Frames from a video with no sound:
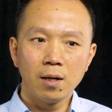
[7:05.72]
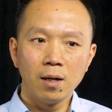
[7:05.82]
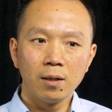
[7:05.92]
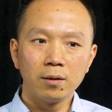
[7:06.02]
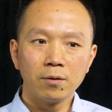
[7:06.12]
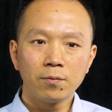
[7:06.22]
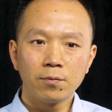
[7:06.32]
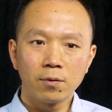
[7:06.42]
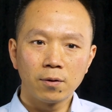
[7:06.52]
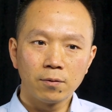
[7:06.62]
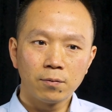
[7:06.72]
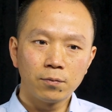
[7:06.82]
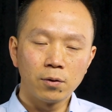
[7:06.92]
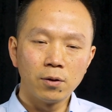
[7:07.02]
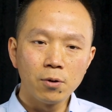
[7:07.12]
And
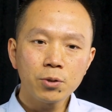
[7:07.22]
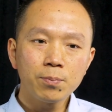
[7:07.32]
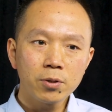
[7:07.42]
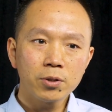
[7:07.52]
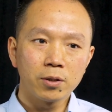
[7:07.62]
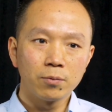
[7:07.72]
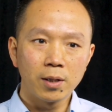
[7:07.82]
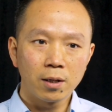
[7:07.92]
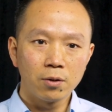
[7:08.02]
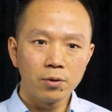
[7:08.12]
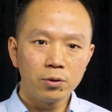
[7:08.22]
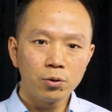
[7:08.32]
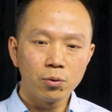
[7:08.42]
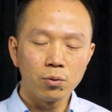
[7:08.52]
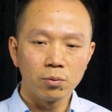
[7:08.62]
for those projects, we are going
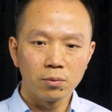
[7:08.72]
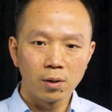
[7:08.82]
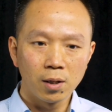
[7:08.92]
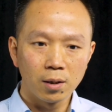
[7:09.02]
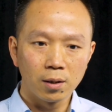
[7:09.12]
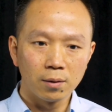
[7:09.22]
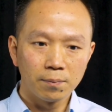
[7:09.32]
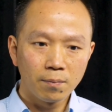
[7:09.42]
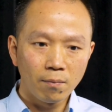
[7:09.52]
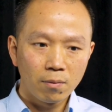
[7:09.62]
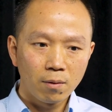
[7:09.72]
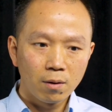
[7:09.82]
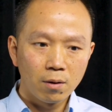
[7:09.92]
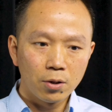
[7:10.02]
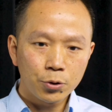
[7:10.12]
to
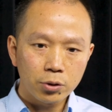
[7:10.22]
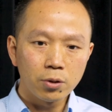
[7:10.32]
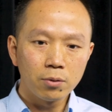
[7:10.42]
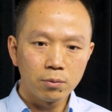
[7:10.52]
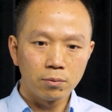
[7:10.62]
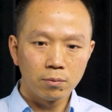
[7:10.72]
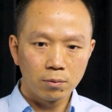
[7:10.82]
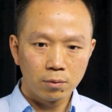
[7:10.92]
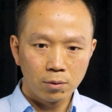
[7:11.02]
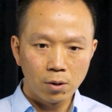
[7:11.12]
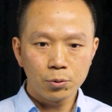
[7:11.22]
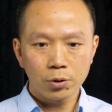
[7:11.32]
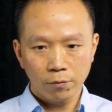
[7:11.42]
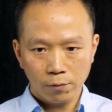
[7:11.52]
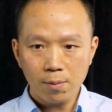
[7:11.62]
show those
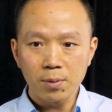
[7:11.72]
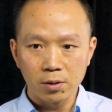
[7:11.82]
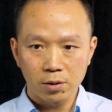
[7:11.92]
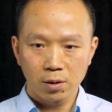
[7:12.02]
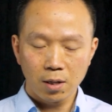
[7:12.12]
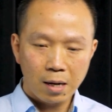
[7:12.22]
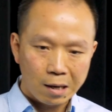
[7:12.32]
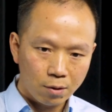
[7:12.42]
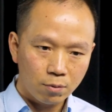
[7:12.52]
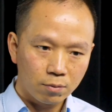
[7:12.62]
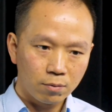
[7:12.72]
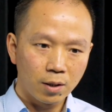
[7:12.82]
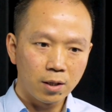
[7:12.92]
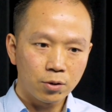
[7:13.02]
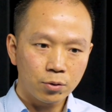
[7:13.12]
farmers how
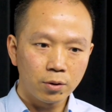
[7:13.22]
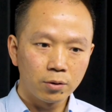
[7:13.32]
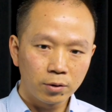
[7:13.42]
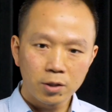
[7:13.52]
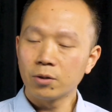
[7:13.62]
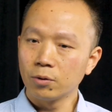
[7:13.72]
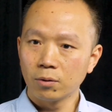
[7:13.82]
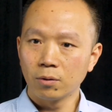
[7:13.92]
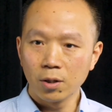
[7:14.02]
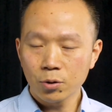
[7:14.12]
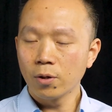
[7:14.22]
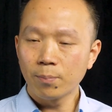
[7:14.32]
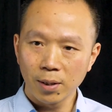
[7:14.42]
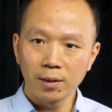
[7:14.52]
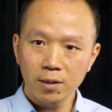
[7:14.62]
the soil
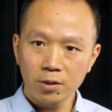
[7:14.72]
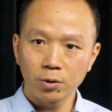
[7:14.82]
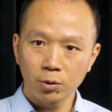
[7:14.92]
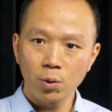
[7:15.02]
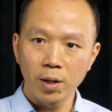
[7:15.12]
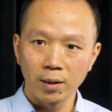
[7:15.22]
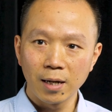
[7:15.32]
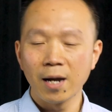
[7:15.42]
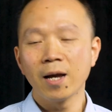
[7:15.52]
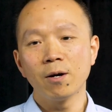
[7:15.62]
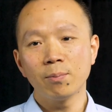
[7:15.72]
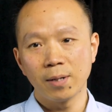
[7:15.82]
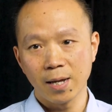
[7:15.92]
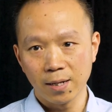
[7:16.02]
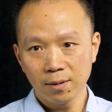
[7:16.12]
plant digital twin can help
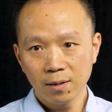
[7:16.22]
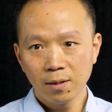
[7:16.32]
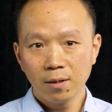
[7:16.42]
them